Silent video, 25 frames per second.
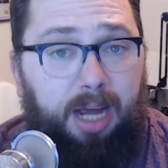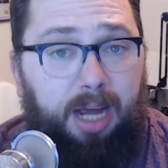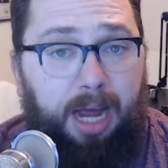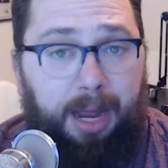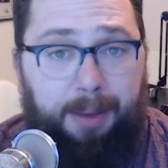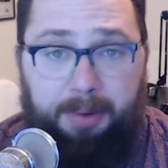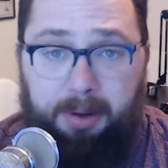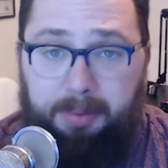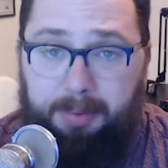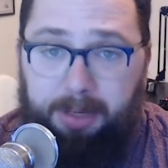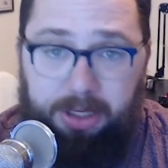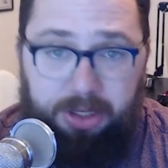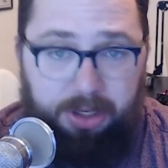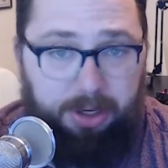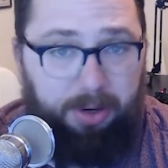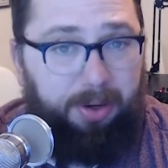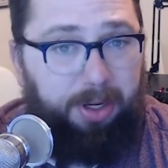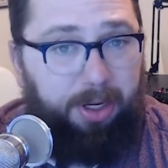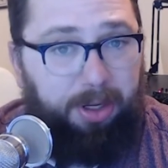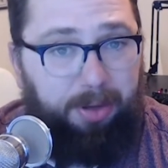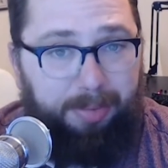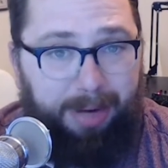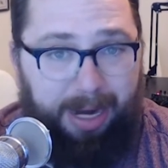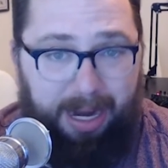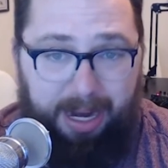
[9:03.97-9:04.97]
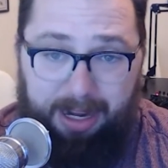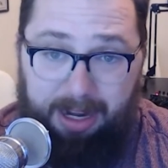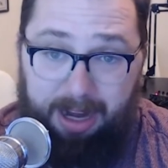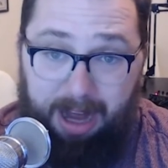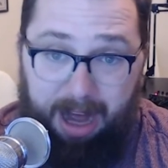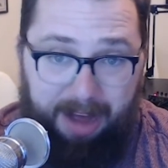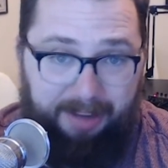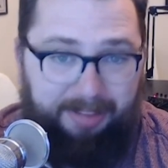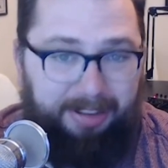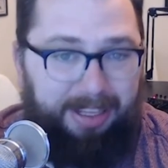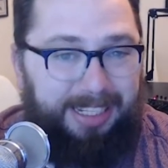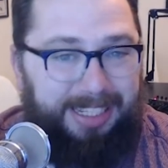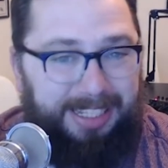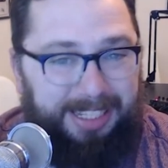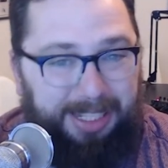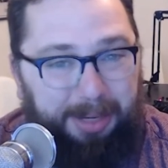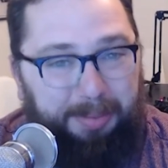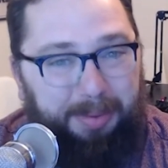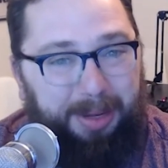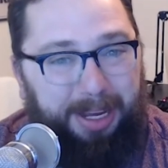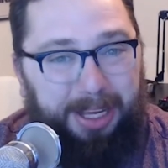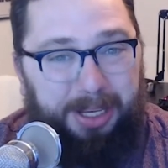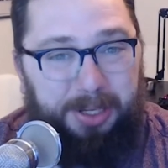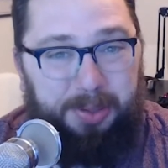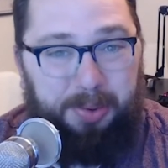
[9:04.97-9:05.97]
going to be showing you mine, obviously,
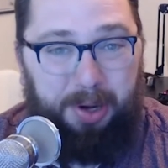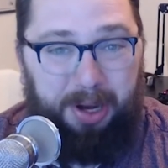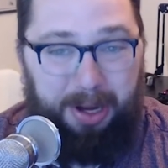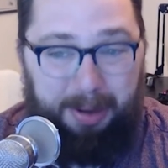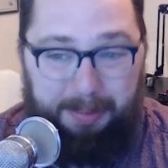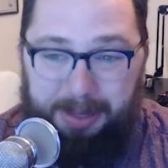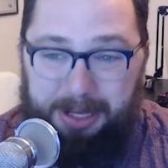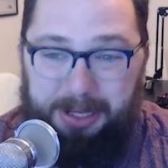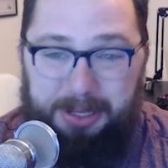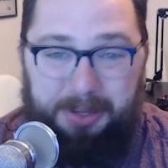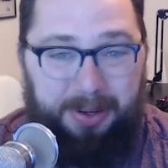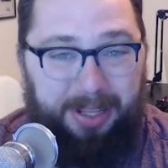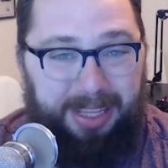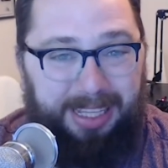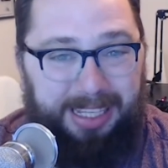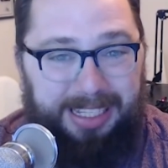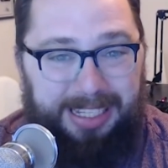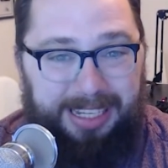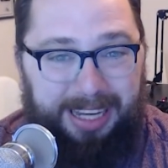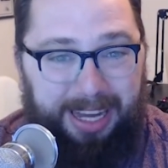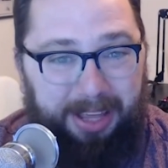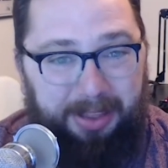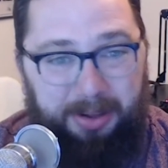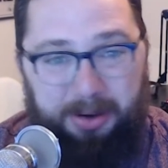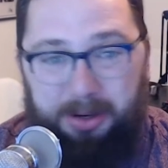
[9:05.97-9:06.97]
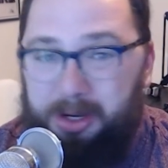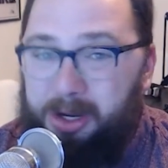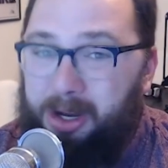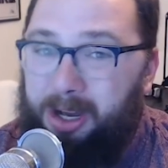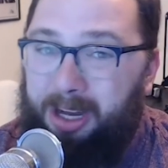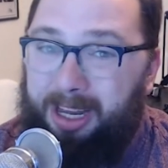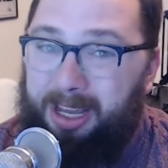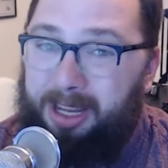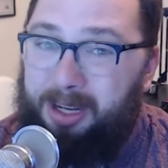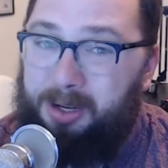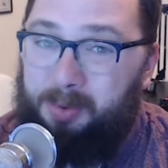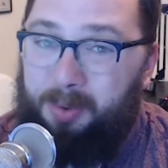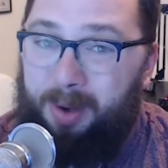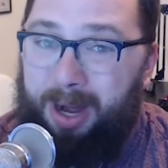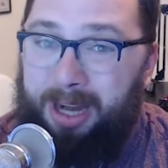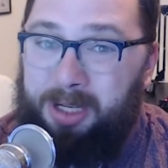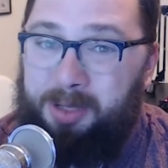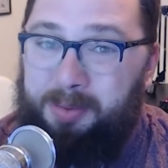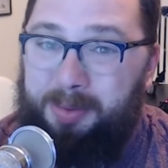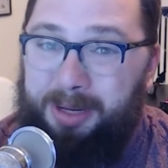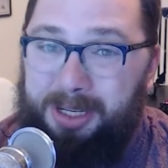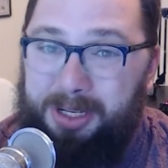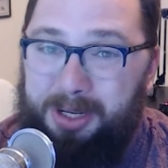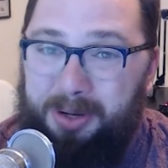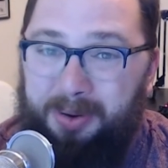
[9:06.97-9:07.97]
because we're going to be doing this together and you're going to get to watch
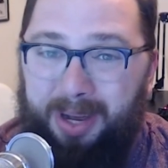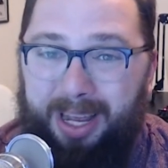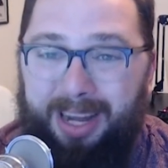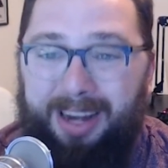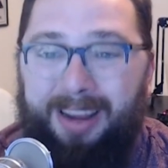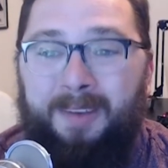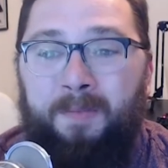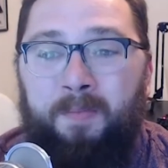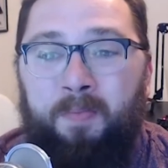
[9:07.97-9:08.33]
me do it.